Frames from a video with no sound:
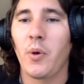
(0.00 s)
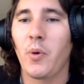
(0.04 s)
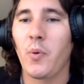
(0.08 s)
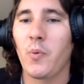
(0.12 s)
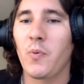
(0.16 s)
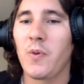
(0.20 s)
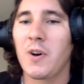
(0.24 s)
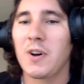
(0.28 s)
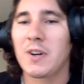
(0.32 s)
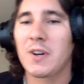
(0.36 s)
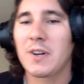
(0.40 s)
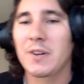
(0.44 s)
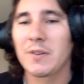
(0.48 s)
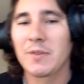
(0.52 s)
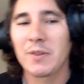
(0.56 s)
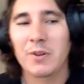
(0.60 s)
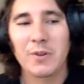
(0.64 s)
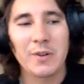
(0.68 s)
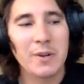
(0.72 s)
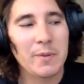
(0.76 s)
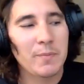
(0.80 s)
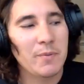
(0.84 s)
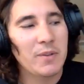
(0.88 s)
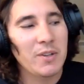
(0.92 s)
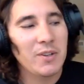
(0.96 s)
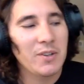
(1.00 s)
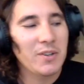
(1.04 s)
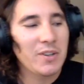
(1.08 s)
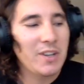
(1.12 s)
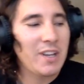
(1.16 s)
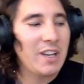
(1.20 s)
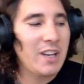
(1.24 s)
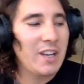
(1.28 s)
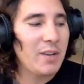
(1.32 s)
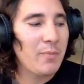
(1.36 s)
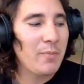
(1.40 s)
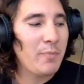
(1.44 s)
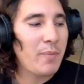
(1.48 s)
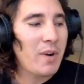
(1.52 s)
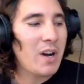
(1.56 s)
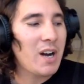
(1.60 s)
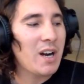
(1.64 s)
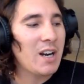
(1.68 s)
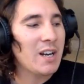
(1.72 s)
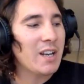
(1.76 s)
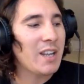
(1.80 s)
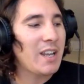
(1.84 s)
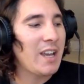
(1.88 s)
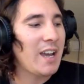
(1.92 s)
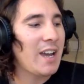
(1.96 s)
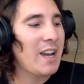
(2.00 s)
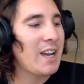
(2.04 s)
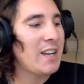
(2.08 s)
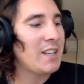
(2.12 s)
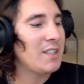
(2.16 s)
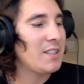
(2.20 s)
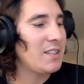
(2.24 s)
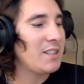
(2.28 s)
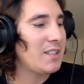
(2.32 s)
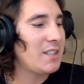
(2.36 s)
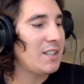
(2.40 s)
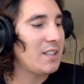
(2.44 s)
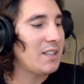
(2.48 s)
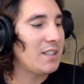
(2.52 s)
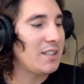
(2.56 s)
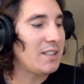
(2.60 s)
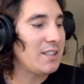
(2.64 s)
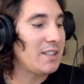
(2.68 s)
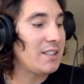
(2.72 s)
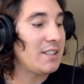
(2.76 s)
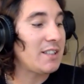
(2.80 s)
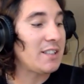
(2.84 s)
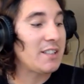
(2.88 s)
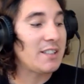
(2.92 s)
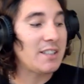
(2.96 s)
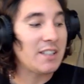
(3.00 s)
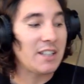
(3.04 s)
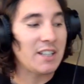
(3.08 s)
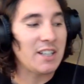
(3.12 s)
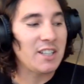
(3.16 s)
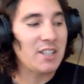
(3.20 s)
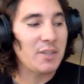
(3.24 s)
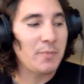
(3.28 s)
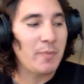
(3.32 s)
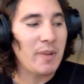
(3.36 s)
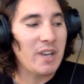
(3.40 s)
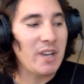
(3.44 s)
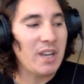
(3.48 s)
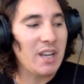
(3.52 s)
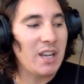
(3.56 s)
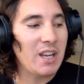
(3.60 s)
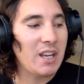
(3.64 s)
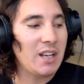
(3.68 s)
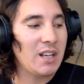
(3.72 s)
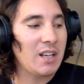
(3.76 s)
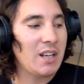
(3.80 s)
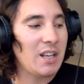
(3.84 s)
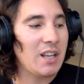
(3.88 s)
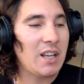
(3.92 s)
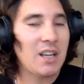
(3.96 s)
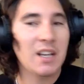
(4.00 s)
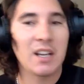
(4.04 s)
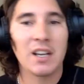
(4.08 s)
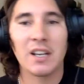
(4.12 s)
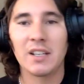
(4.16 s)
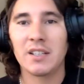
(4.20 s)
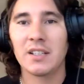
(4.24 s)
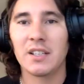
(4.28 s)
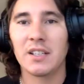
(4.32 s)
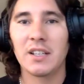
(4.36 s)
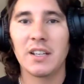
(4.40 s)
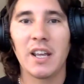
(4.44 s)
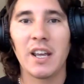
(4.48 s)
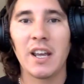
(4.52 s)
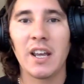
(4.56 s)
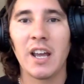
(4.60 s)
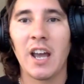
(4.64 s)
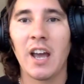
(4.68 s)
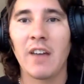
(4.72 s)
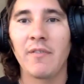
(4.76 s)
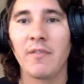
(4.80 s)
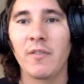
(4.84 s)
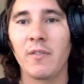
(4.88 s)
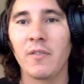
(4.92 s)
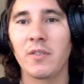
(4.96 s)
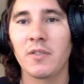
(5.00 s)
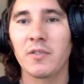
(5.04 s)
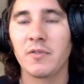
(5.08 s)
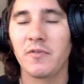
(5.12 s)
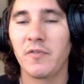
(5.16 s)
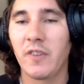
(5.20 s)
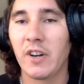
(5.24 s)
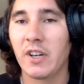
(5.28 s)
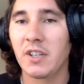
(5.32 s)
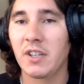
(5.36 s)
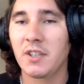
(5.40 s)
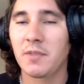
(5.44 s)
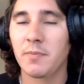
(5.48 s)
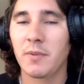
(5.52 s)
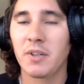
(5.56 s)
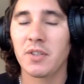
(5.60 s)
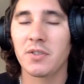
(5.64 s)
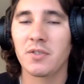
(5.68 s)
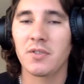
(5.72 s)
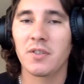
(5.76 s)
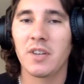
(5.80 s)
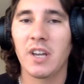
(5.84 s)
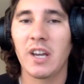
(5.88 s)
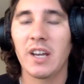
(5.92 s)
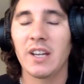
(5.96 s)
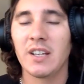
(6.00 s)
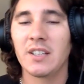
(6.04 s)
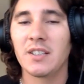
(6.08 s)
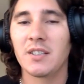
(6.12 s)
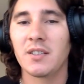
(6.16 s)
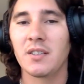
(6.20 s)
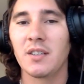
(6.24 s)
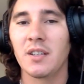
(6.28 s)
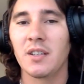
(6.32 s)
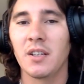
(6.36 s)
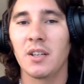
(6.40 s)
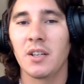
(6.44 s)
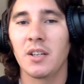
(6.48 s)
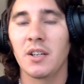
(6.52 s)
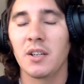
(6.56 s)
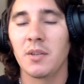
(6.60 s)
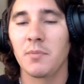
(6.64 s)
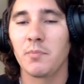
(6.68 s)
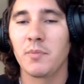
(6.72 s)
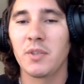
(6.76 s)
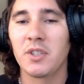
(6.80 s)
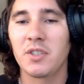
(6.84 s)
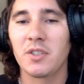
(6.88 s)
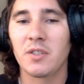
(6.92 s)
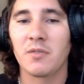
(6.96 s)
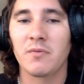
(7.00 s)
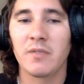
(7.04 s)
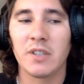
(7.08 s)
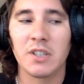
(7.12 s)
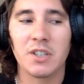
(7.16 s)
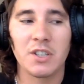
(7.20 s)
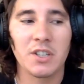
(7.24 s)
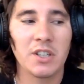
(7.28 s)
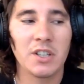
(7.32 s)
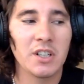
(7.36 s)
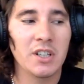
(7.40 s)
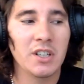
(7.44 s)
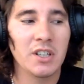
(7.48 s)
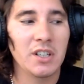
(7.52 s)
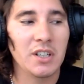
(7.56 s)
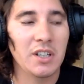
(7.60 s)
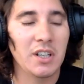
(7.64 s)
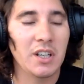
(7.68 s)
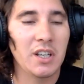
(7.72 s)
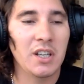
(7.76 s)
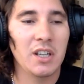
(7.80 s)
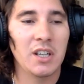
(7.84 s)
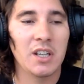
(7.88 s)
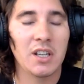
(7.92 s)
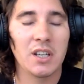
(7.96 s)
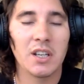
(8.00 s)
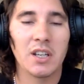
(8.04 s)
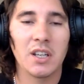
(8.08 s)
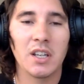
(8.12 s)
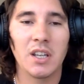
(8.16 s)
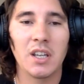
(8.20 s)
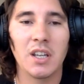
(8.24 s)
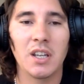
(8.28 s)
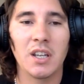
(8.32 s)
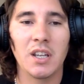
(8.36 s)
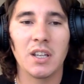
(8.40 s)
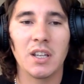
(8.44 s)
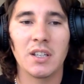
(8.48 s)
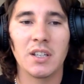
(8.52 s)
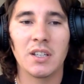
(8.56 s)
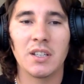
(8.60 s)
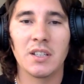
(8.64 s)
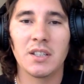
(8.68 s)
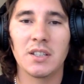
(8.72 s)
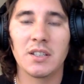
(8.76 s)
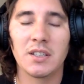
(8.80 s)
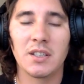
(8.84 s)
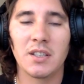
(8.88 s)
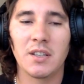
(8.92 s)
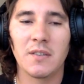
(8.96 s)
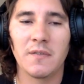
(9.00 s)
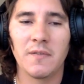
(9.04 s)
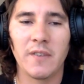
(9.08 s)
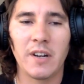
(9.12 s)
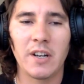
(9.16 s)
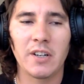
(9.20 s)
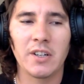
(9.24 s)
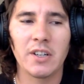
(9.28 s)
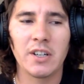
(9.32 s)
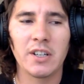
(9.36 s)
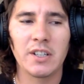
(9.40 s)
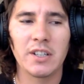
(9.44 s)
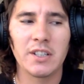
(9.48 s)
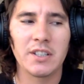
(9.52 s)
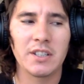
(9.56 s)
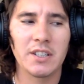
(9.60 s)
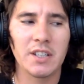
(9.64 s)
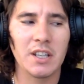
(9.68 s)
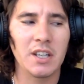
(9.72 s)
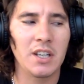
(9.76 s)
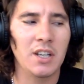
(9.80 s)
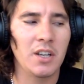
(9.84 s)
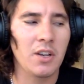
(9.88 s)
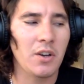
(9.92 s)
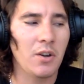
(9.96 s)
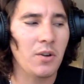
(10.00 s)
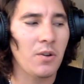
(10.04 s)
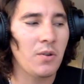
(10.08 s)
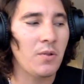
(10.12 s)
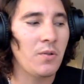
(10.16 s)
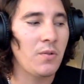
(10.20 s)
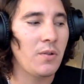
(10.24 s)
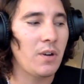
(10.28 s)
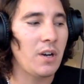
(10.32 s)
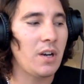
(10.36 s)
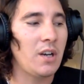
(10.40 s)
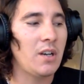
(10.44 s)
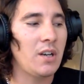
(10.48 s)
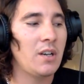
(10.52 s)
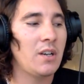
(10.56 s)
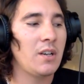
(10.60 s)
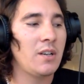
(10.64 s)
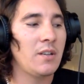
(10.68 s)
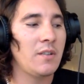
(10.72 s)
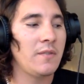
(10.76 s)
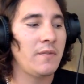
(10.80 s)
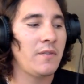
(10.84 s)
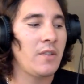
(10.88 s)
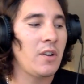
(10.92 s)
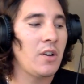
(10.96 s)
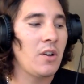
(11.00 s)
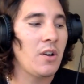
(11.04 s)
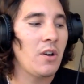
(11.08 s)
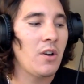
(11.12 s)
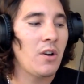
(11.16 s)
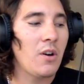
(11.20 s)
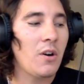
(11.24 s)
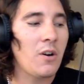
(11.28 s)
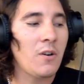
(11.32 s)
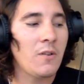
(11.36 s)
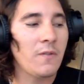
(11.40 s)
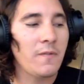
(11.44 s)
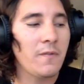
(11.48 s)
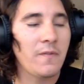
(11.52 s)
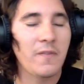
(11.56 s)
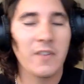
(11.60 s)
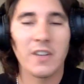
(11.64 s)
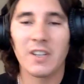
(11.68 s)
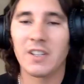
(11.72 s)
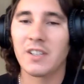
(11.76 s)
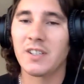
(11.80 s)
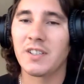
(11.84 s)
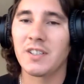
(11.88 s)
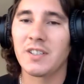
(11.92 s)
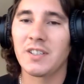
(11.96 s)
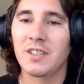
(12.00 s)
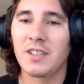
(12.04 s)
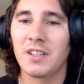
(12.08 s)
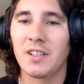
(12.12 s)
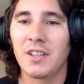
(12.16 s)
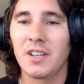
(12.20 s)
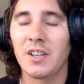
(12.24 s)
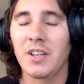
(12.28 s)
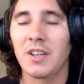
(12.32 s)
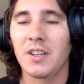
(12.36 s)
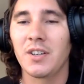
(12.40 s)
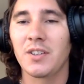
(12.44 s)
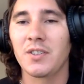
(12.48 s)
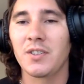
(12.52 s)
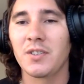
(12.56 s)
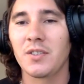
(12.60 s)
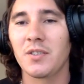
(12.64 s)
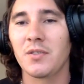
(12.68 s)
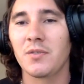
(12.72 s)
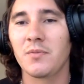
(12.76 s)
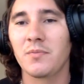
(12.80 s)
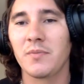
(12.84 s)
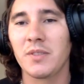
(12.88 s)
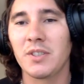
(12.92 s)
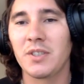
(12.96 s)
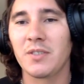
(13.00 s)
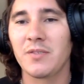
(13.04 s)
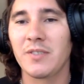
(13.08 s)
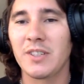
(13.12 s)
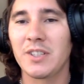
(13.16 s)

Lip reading: Welcome to Crypto Kid Podcast. This is Sunny speaking, and today I have a very special guest, Mr. Richard, and he is the founder and CEO of altFINS. So, Mr.